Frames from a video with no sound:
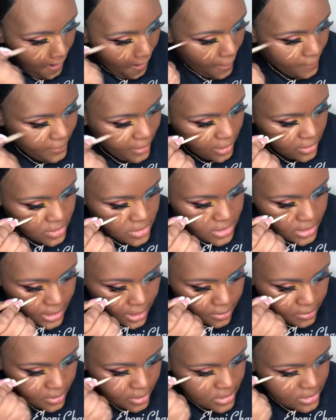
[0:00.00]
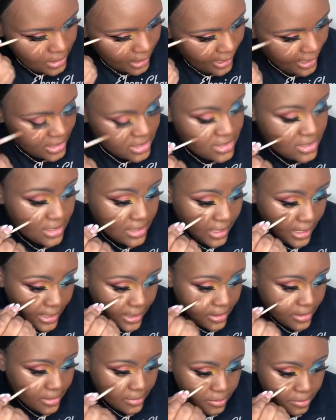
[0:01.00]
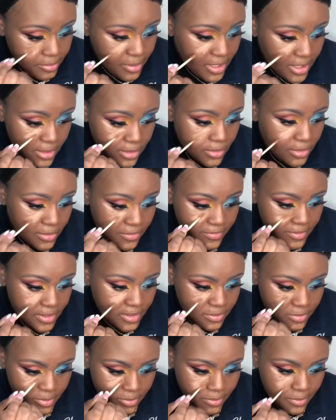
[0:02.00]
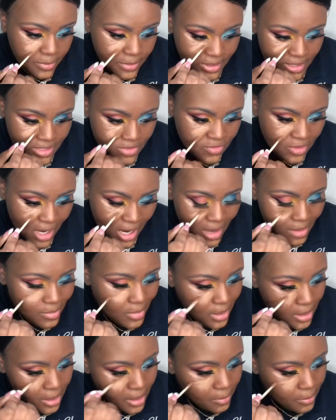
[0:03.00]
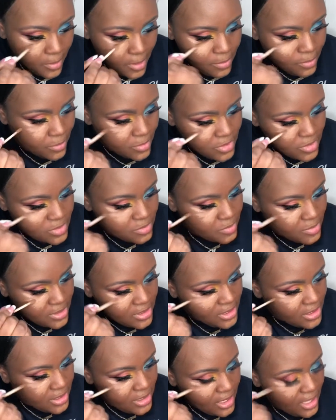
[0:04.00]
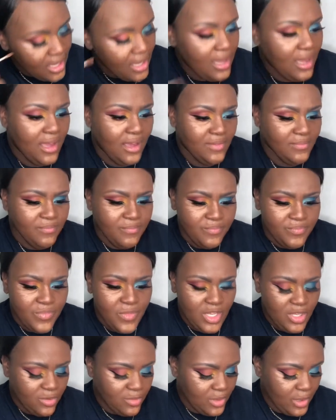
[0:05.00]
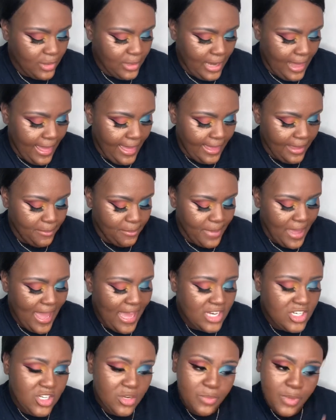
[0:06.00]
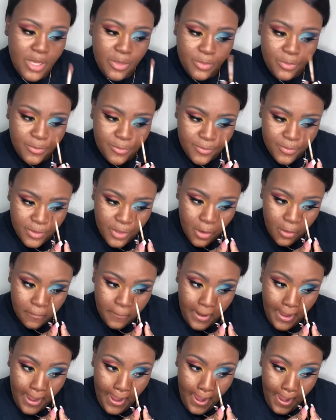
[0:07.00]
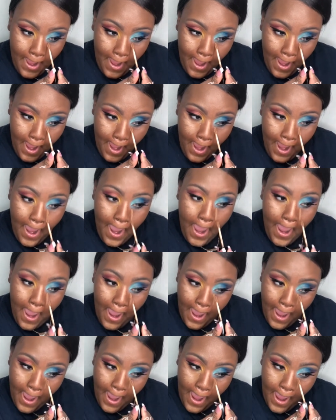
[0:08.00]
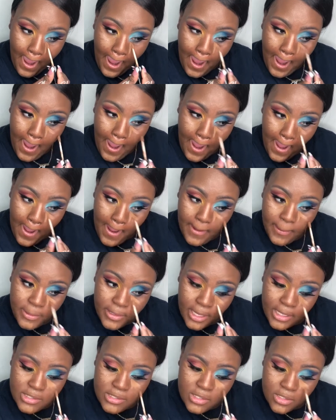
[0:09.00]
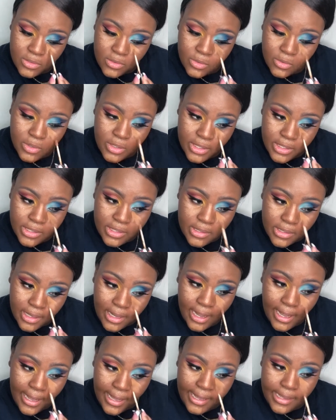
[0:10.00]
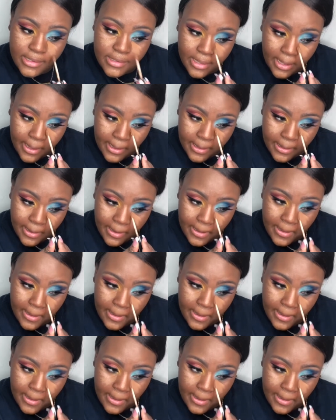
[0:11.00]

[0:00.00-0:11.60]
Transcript: I'm not gonna say that because I actually like being on Facebook, but when the drama and people just be, you know, like bashing people for no reason, that's annoying. I hate that.